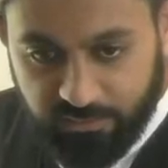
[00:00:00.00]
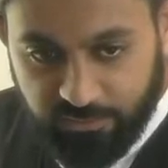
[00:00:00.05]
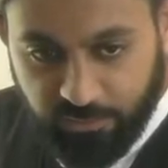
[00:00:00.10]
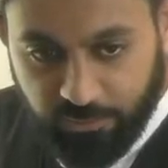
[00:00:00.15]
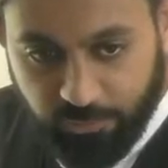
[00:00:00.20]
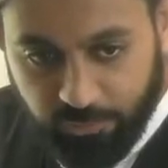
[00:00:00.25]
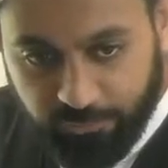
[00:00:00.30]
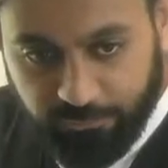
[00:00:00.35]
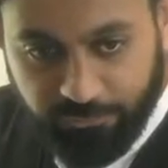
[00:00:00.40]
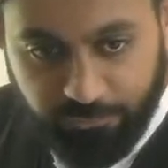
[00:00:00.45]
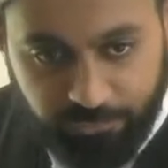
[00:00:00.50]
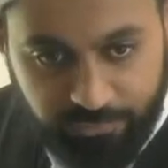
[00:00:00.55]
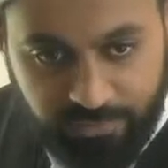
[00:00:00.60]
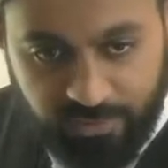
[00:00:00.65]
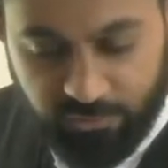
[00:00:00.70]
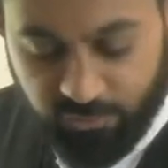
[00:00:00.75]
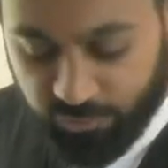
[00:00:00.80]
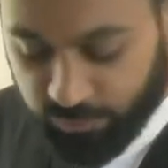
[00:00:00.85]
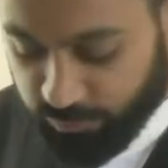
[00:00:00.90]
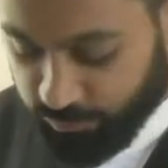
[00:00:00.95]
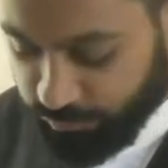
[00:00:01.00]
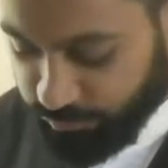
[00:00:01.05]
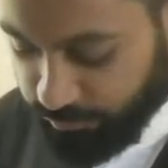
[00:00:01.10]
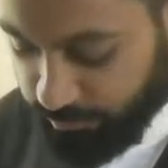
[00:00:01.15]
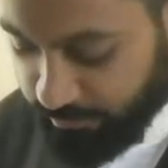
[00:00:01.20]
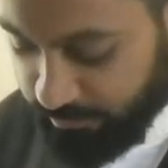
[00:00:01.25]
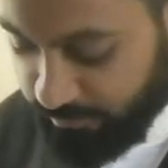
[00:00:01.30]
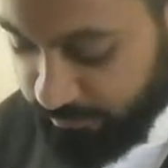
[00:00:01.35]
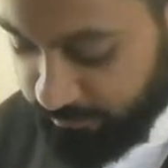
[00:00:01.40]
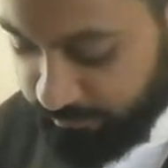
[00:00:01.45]
good for their
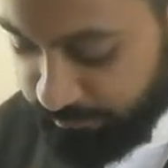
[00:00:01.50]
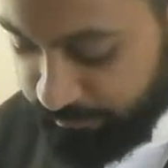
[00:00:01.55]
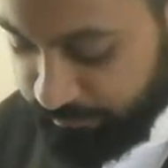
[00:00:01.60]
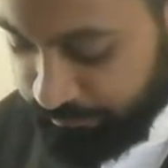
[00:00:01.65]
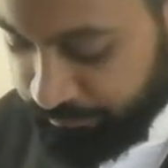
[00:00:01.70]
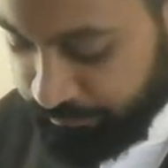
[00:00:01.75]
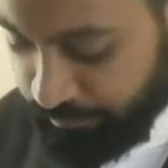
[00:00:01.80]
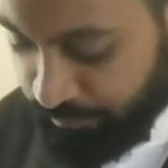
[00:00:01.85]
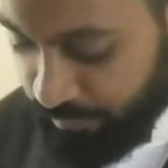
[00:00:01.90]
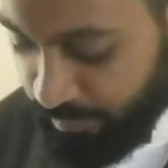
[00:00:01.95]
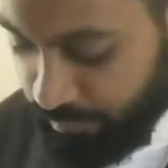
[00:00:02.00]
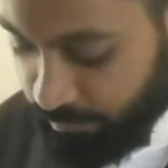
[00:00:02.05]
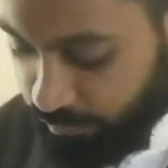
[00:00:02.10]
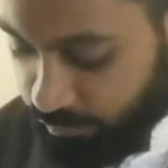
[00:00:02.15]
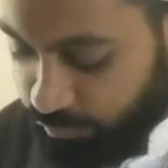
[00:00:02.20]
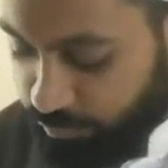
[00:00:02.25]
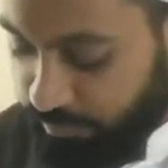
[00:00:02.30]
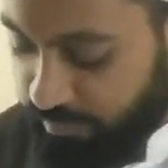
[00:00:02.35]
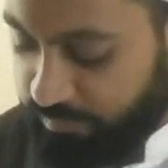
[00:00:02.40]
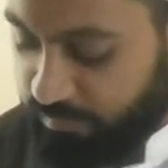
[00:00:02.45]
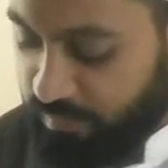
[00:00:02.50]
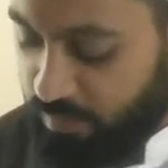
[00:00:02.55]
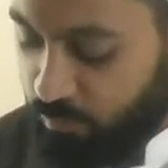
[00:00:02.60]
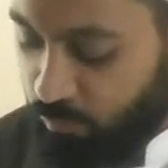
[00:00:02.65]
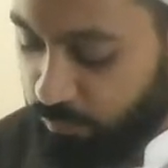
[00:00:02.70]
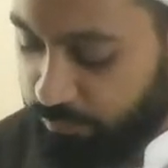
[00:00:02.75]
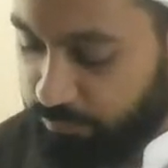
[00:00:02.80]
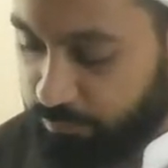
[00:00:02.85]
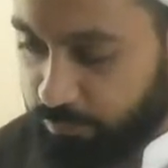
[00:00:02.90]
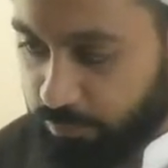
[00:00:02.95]
children. Treat them
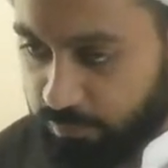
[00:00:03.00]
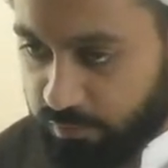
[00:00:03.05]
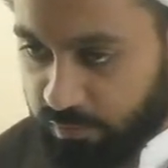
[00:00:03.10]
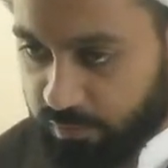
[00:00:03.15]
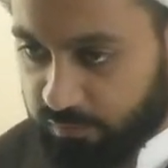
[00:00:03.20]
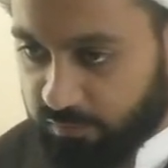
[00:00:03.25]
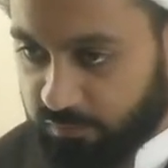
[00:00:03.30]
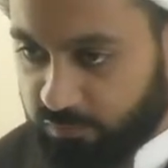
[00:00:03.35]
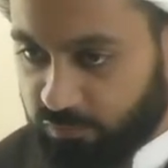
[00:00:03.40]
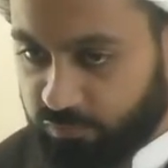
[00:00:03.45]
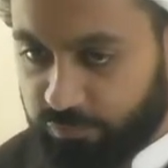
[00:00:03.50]
with goodness,